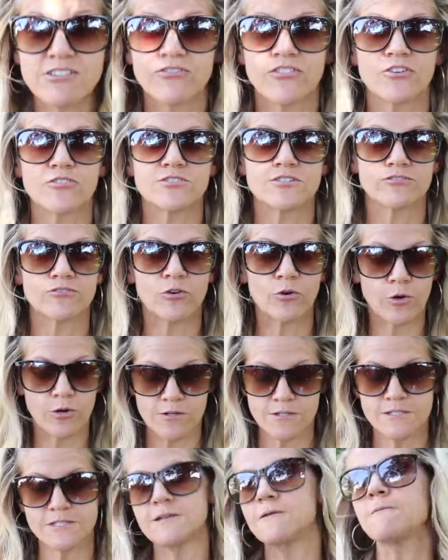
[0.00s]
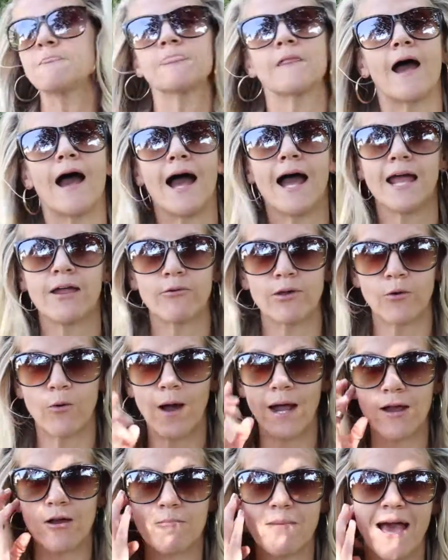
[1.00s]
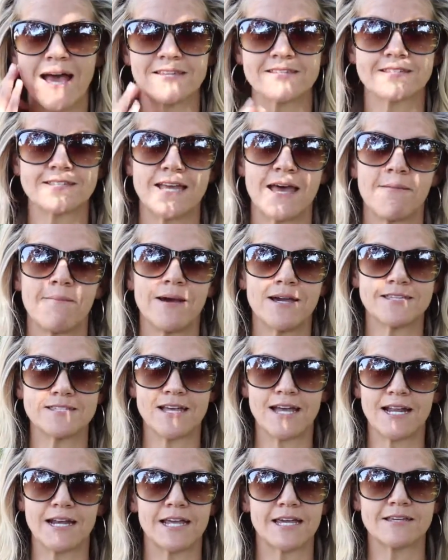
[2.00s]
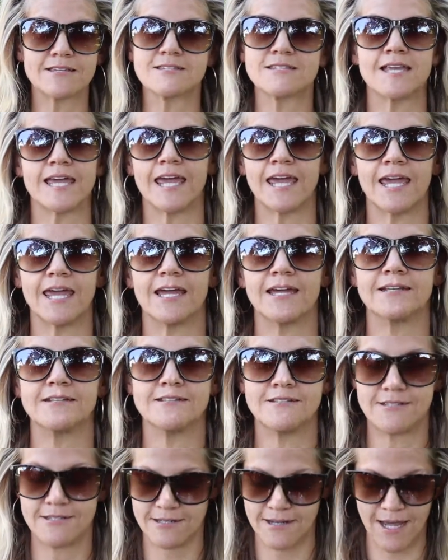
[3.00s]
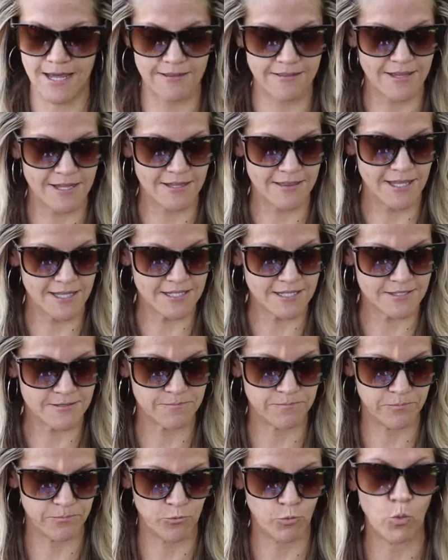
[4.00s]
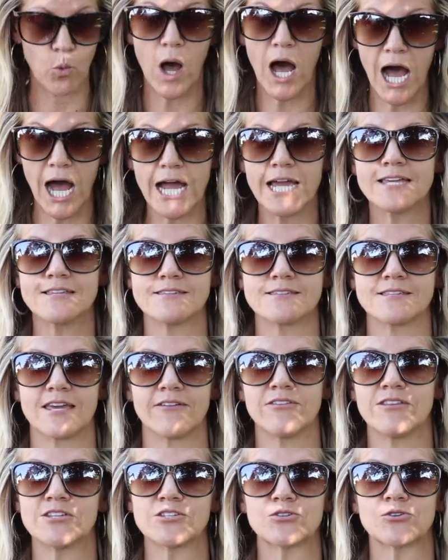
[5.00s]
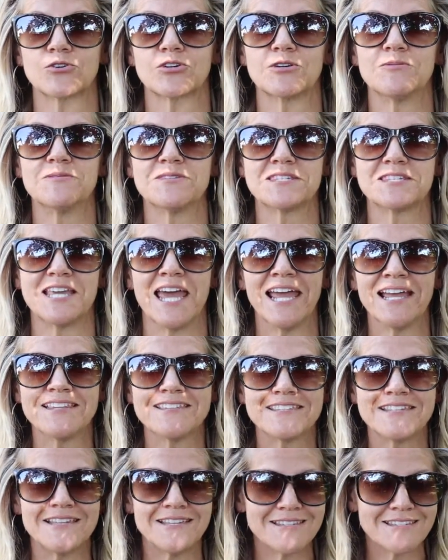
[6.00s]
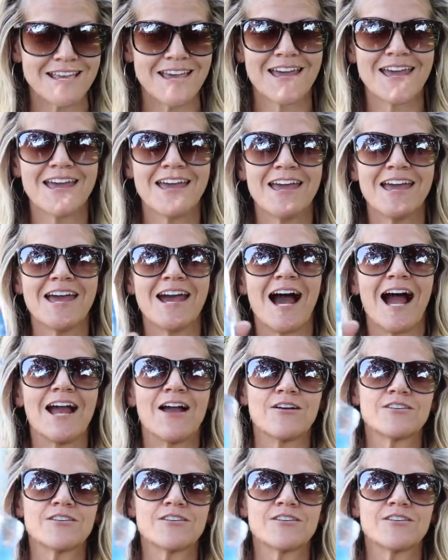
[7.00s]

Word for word: first, of course. I require masks at my signings, and I think that's wise given the circumstances. I